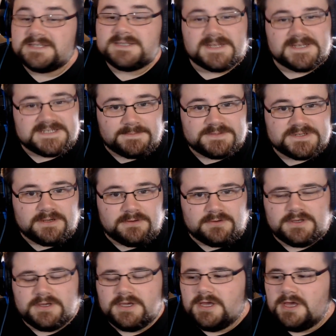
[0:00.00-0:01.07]
episode
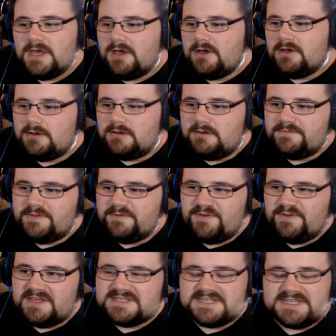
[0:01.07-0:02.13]
of the
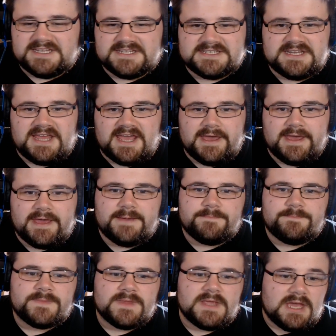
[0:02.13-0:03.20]
first season.
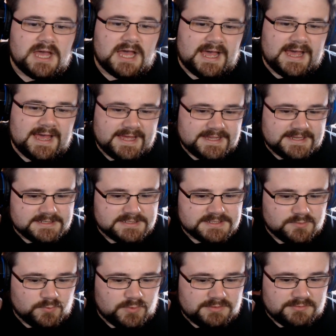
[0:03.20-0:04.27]
And
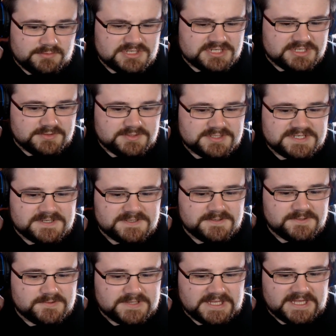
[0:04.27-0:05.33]
we were introduced
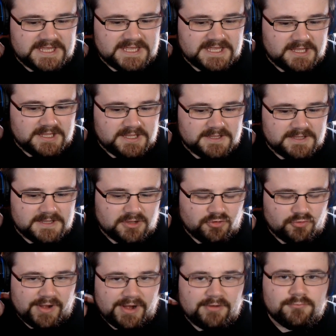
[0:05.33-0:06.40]
to the
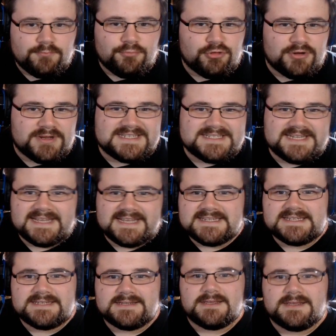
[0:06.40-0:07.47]
Crown
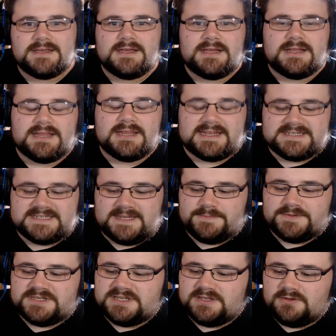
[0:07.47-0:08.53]
Princess last
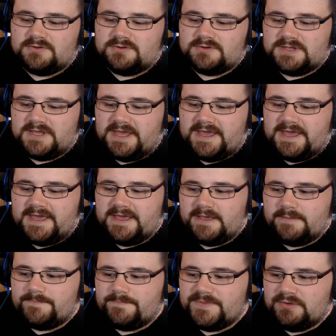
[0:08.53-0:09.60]
episode,
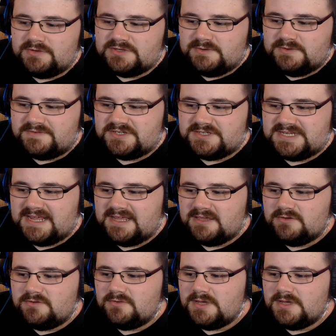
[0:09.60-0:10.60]
who was with Suzaku.